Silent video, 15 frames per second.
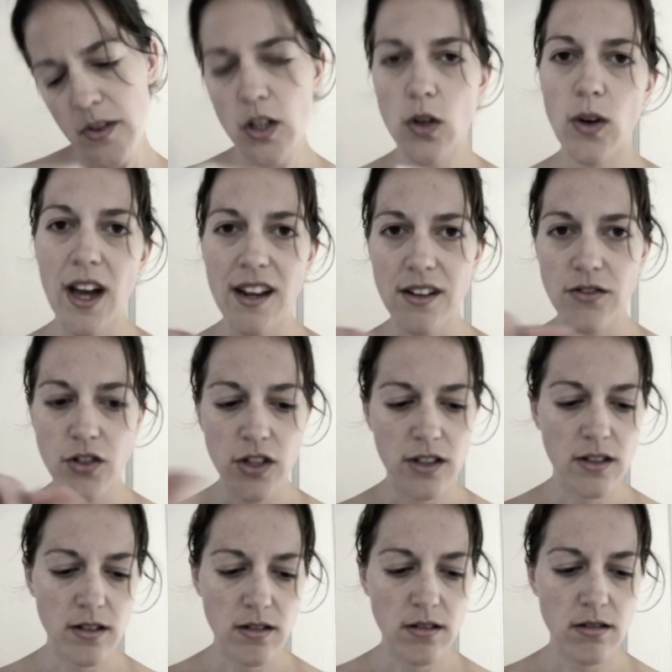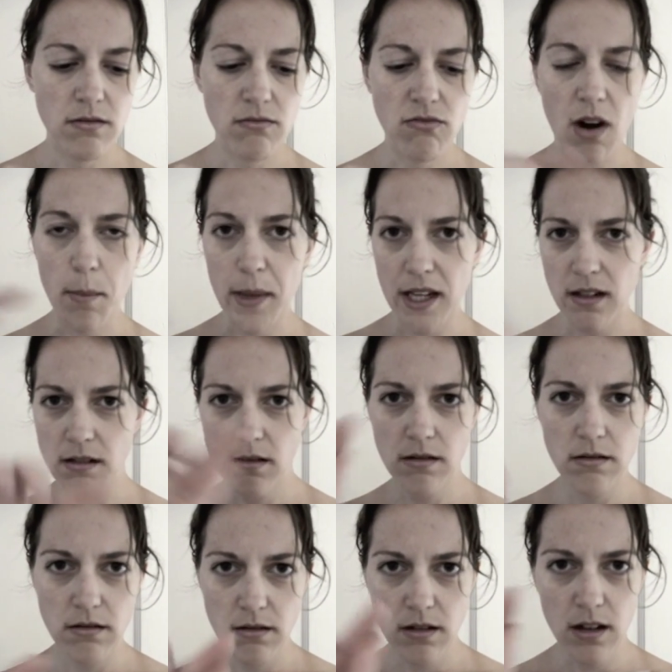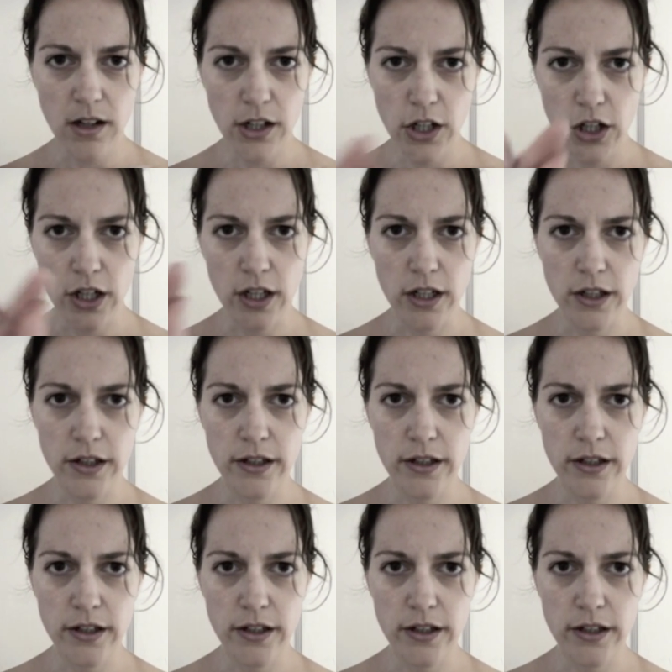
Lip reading: you kind of just rub it on your